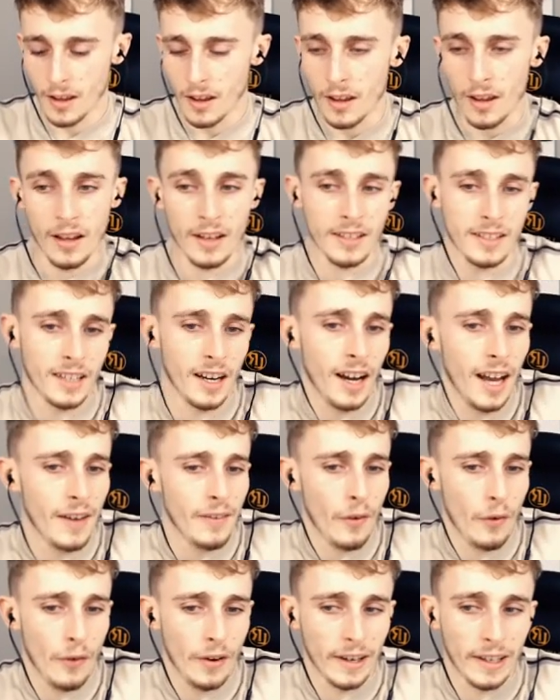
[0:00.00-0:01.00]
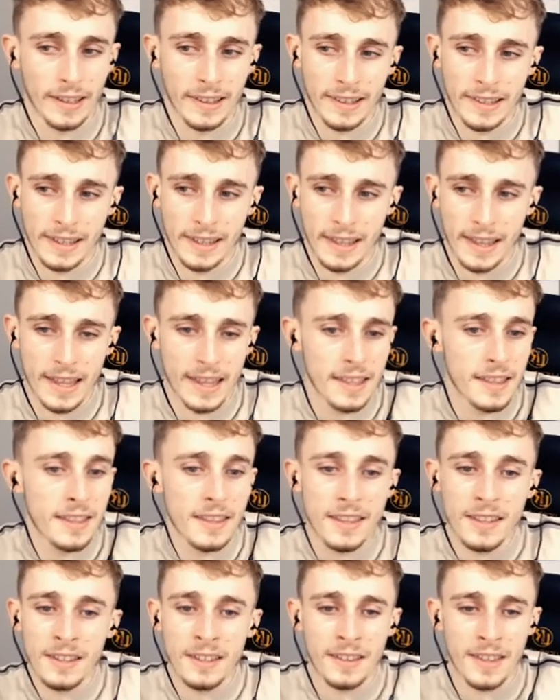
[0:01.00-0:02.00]
See, I have a feeling
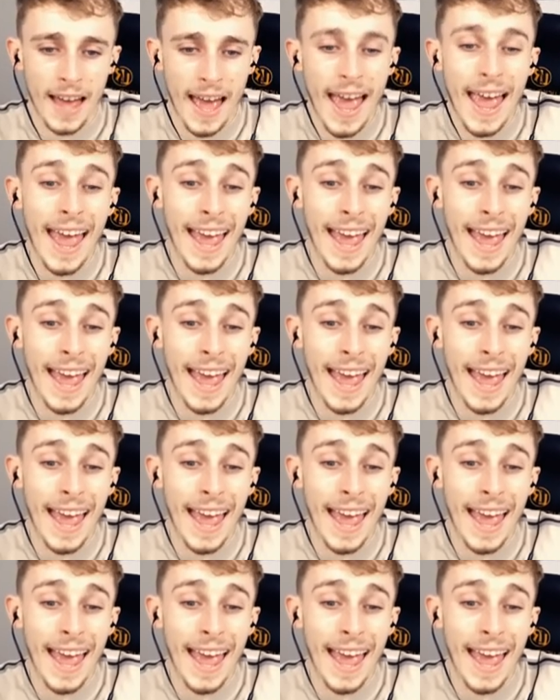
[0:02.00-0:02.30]
the